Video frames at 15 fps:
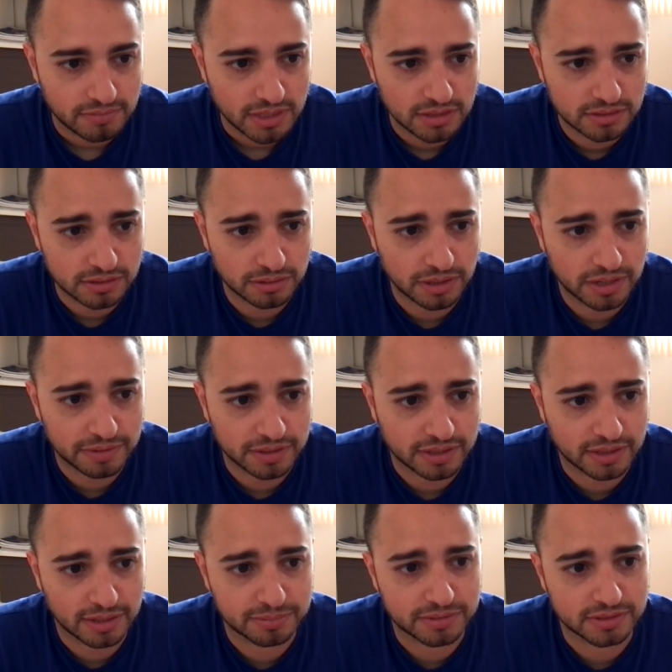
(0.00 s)
So Eric
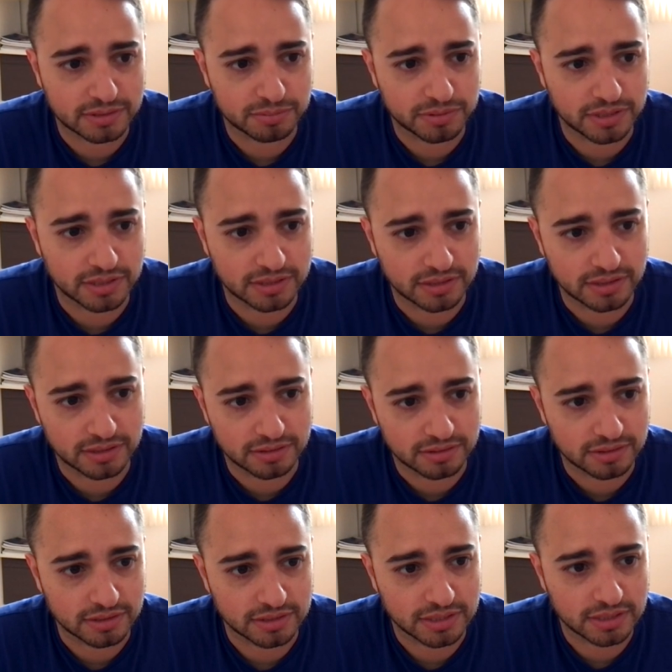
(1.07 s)
Clapton's playing
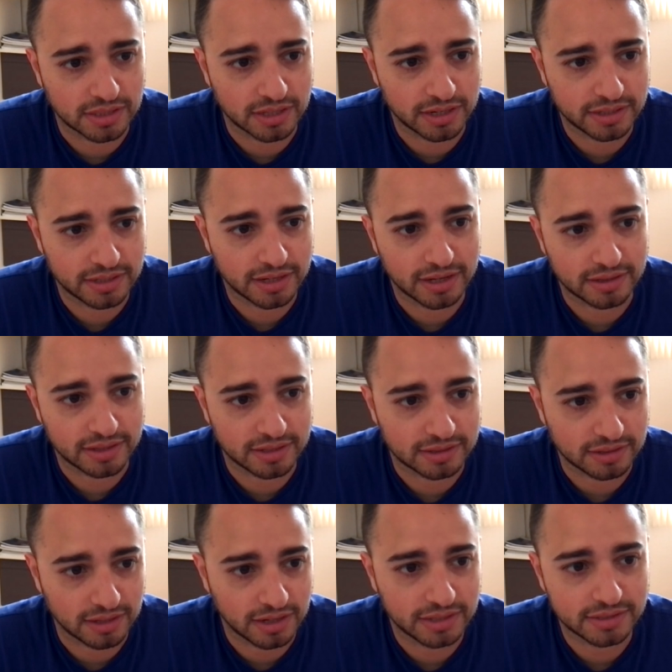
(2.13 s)
the lead line, and
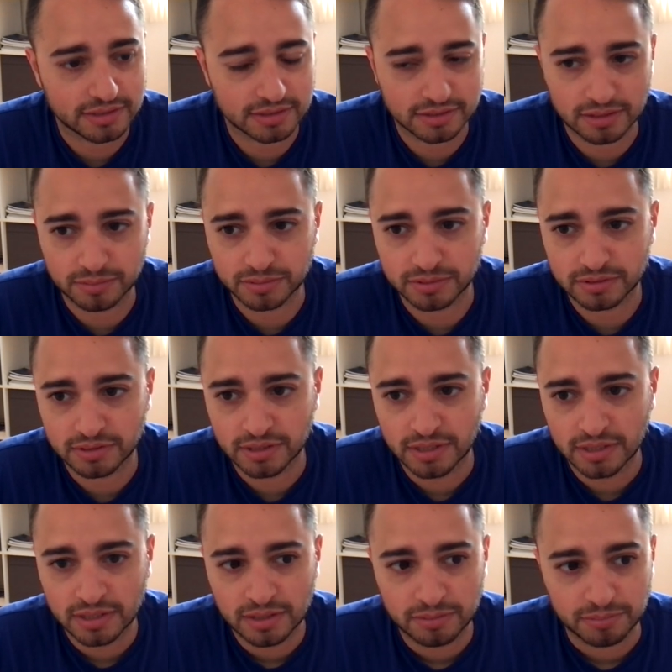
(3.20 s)
that line is doubled
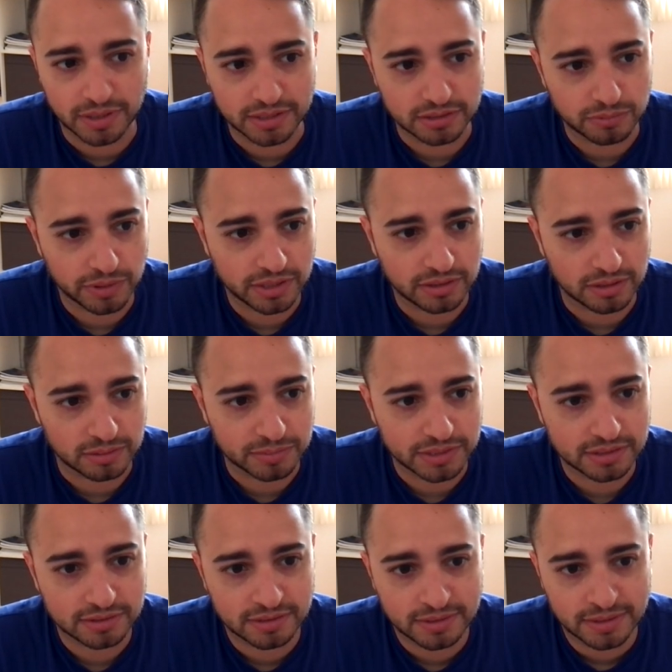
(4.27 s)
by Duane
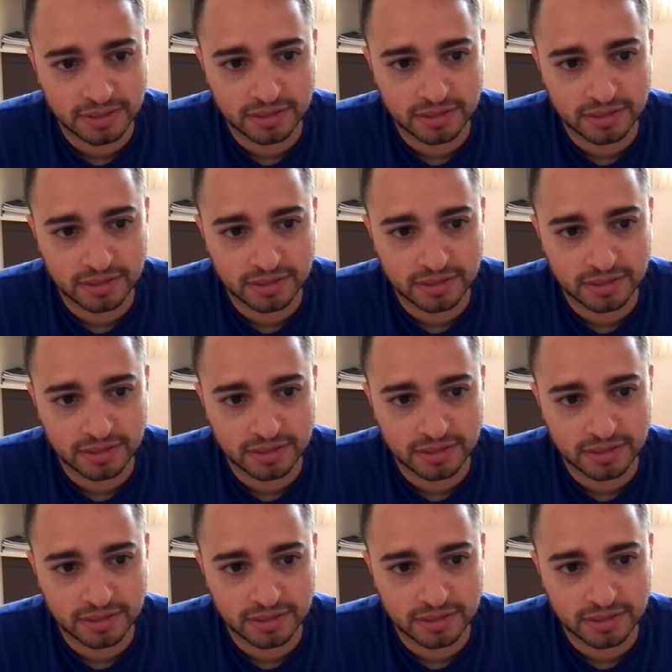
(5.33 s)
Allman.